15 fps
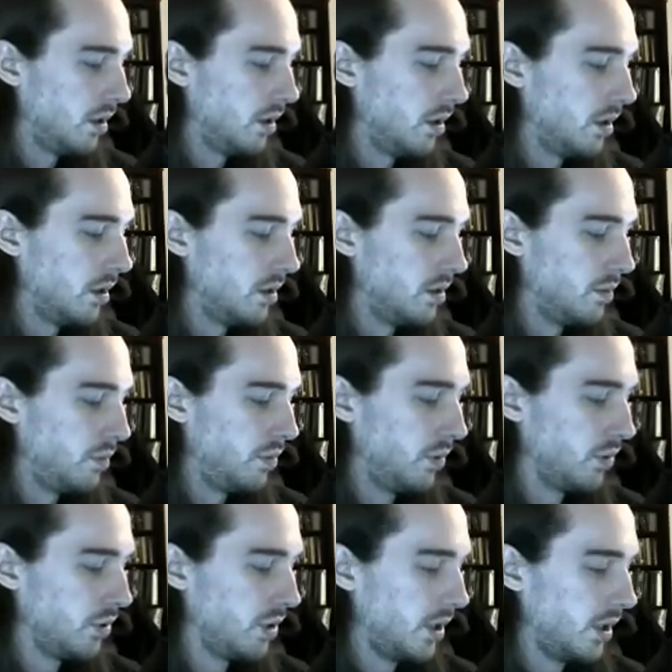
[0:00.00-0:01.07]
Let's
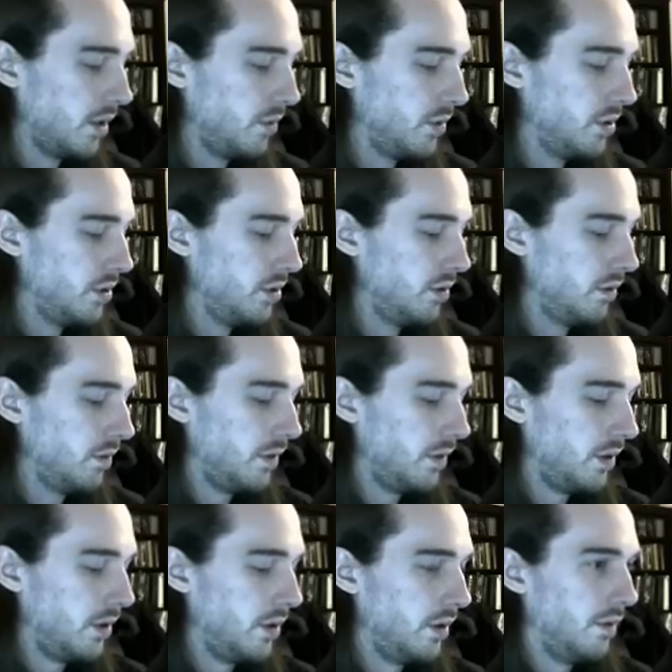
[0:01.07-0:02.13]
push that up to
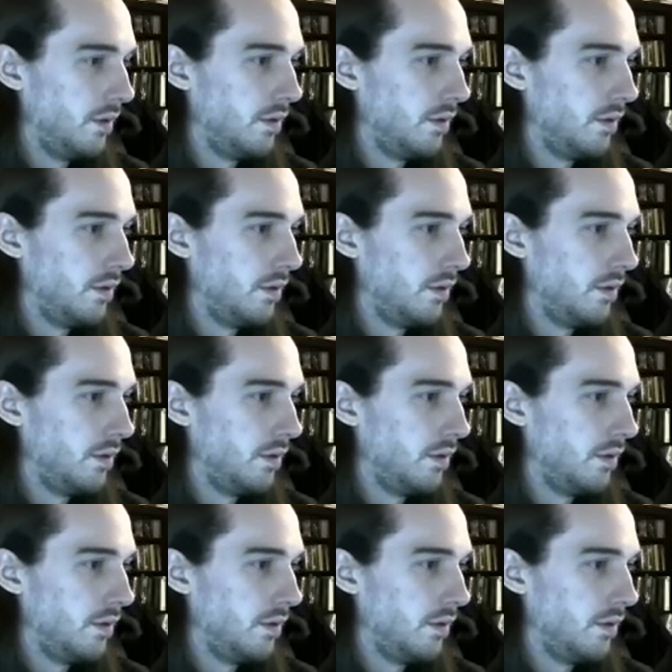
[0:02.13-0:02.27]
2.5.